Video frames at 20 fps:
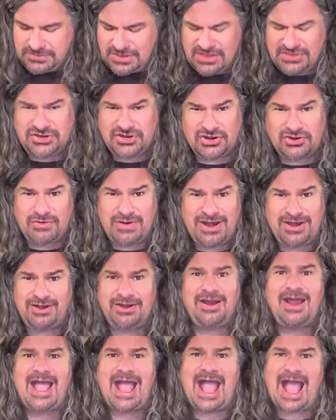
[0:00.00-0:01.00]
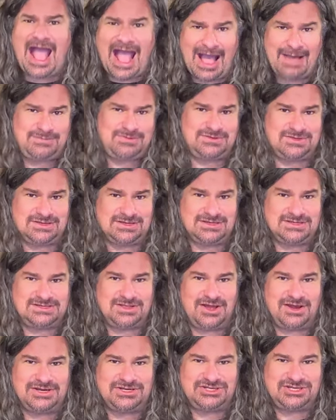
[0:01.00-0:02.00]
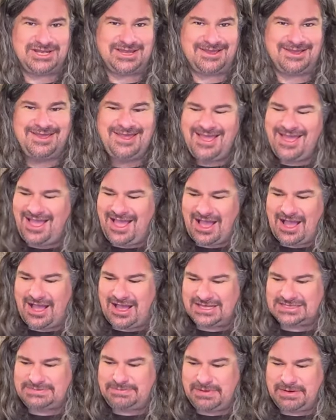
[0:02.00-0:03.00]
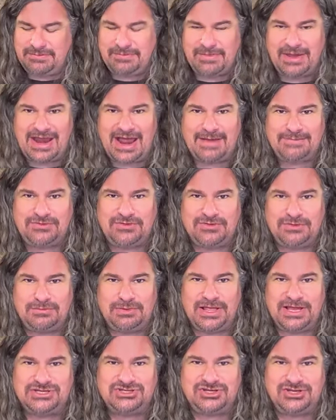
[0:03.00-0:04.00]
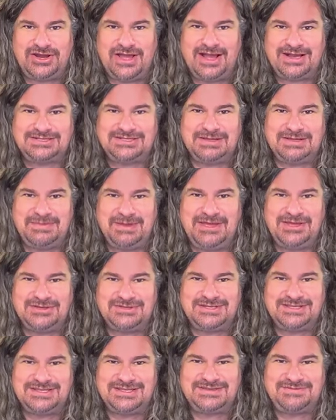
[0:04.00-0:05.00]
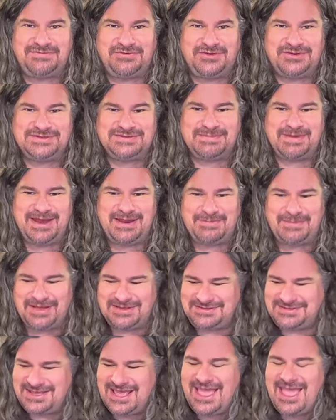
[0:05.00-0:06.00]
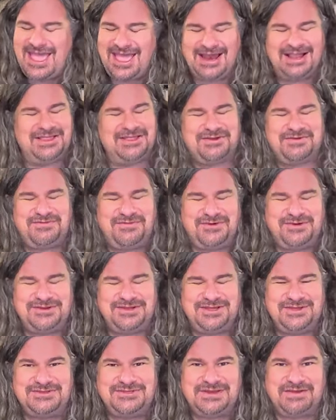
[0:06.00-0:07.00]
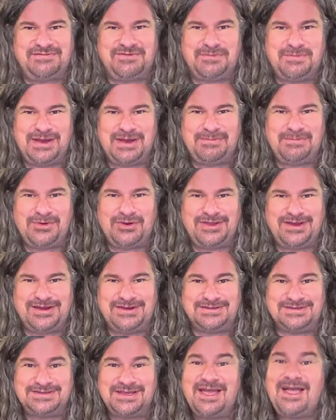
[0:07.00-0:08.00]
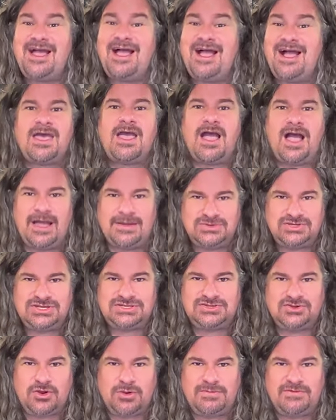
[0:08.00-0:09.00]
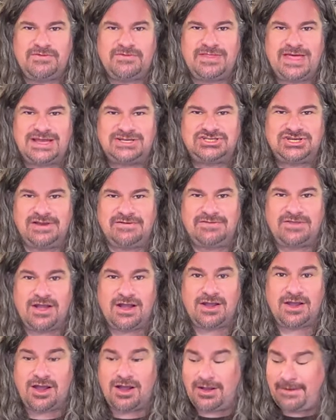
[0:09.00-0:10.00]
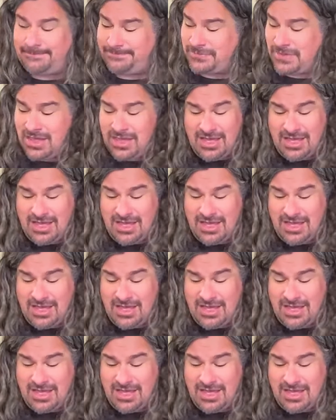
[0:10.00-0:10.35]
The Degritter absolutely astonishing. Uh, it's been my absolute pleasure to actually be using this for its many months, and I look forward to using it for many more years. I'm Jason Gorber for thatshelf.com.